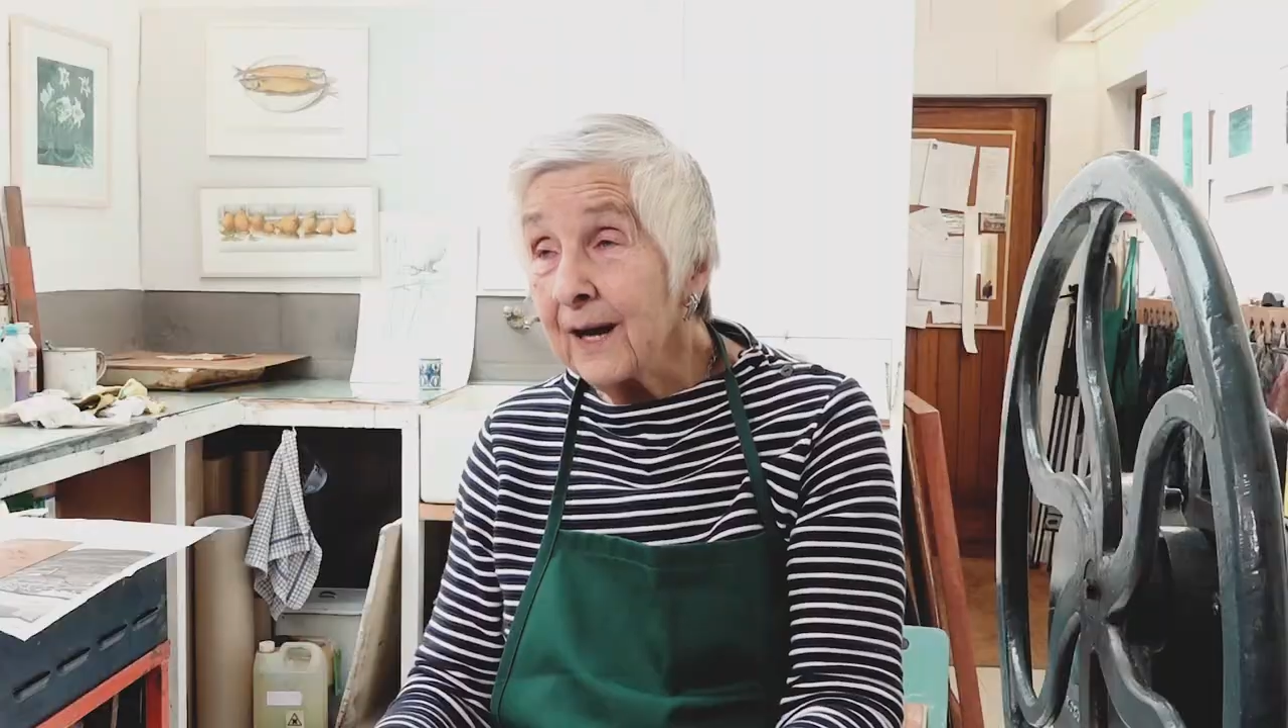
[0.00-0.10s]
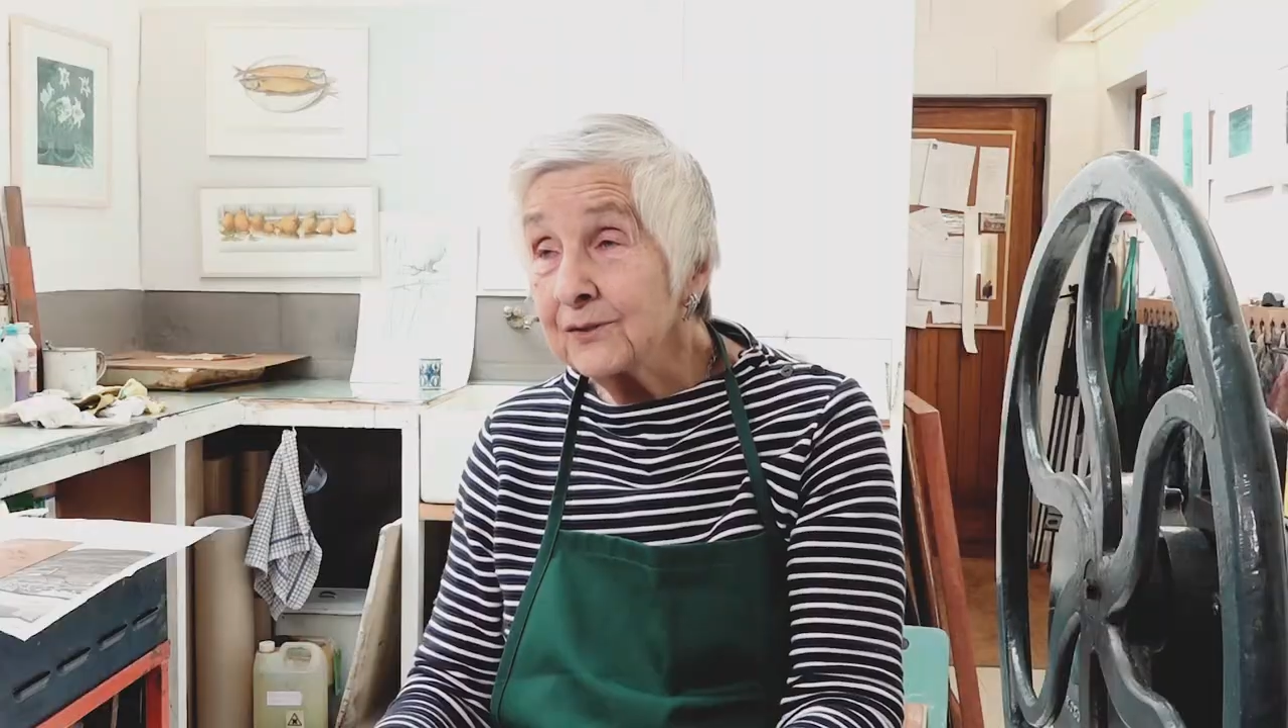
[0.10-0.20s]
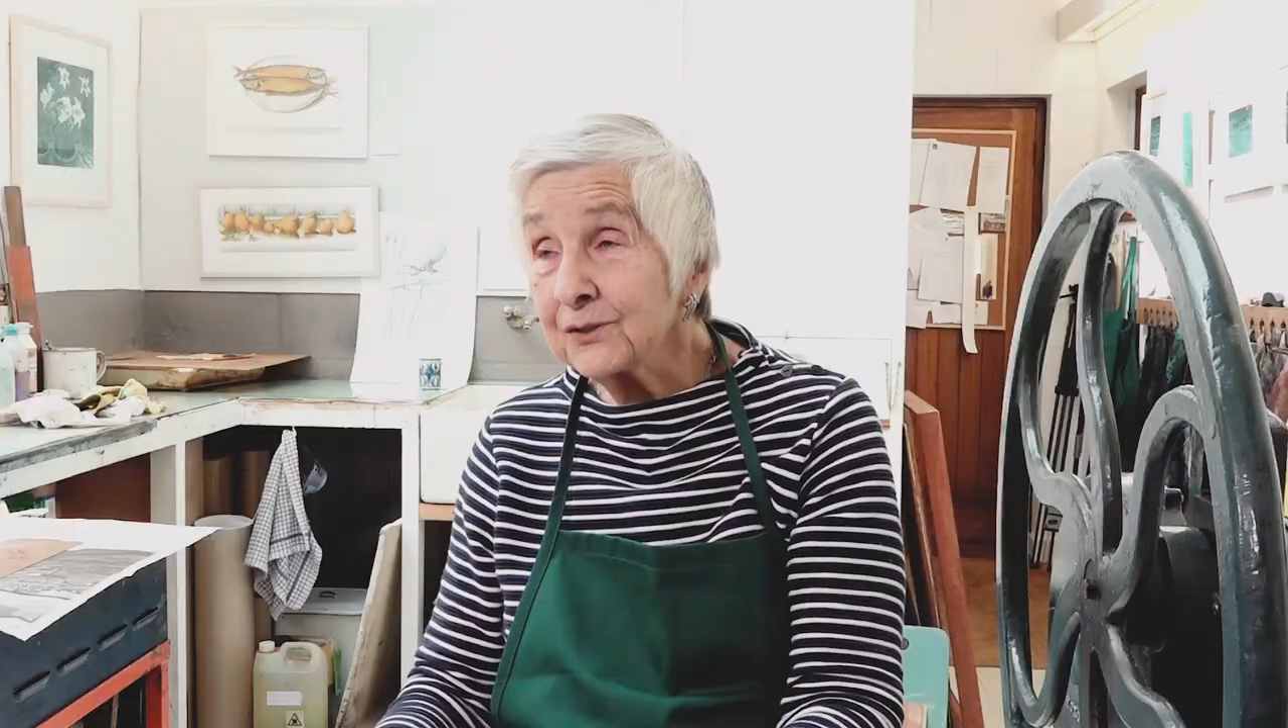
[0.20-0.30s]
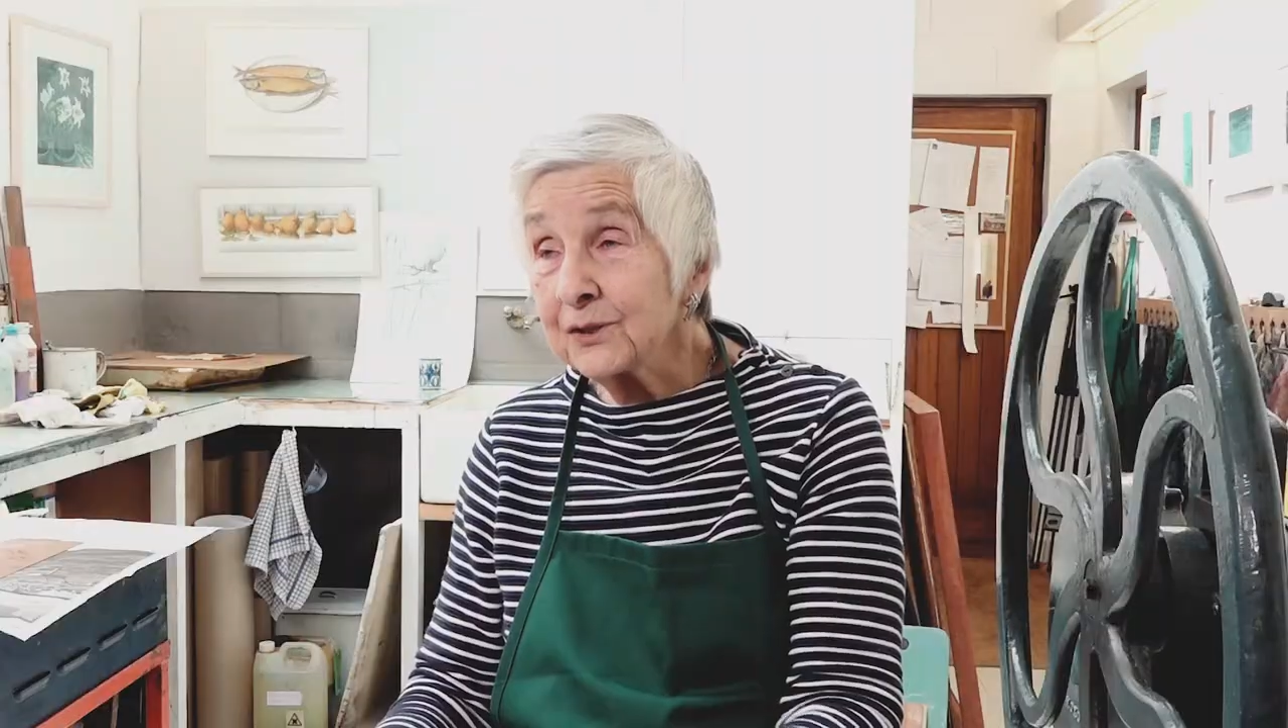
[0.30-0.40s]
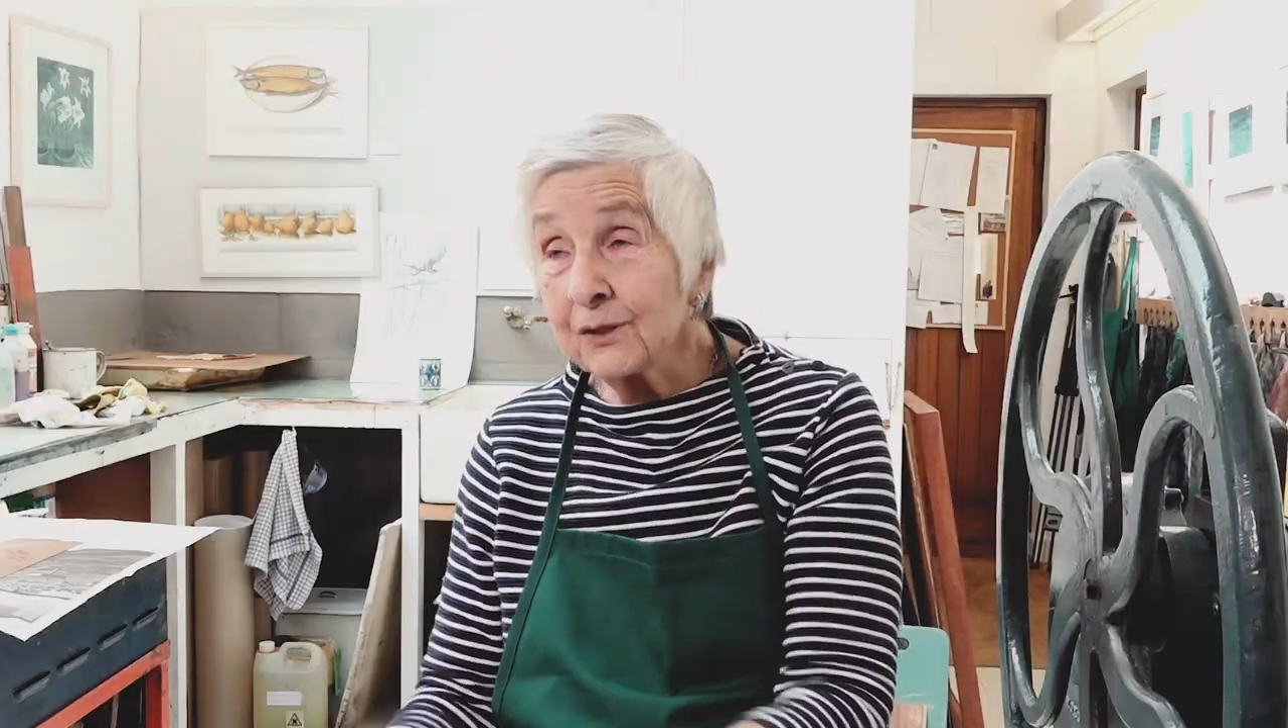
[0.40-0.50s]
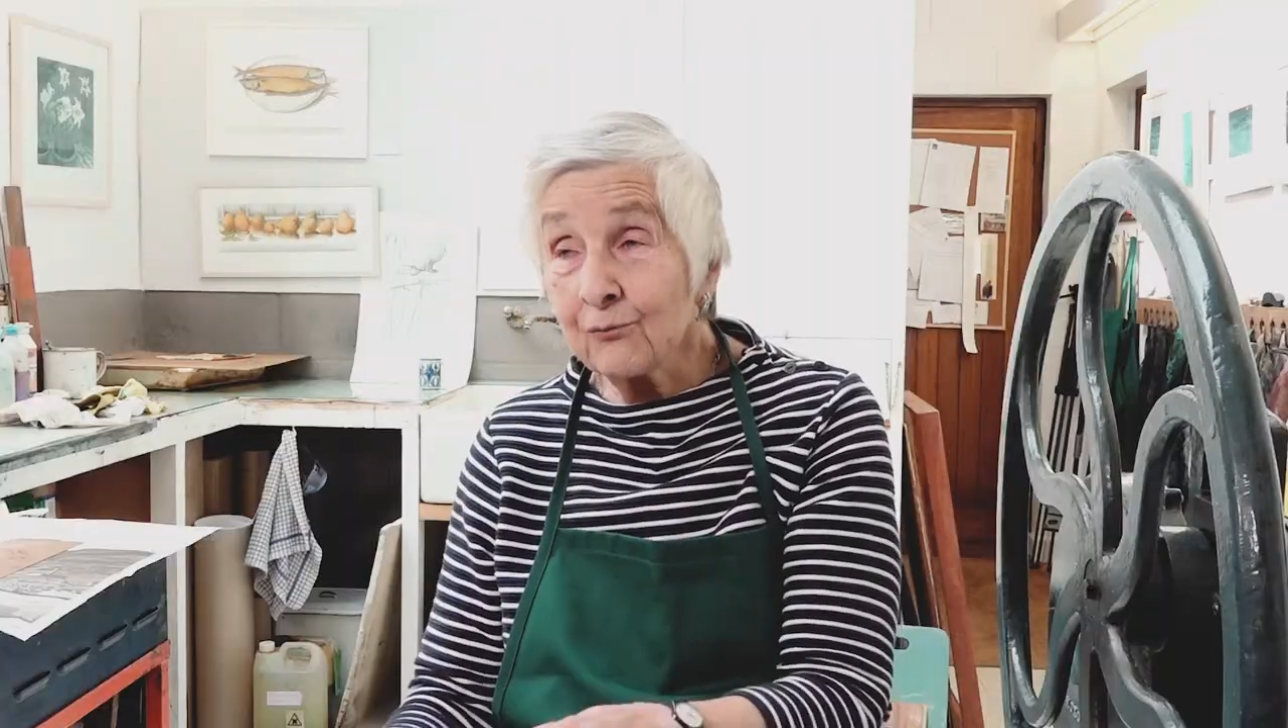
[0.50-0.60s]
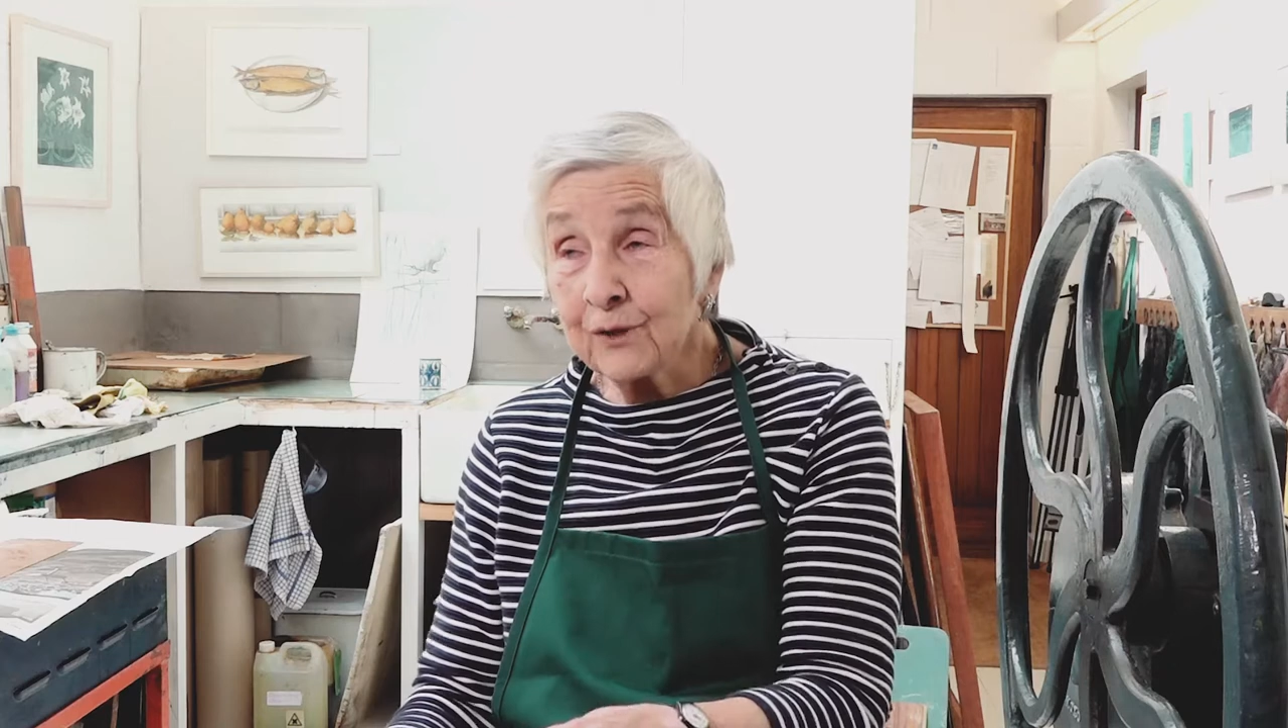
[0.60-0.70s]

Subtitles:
I still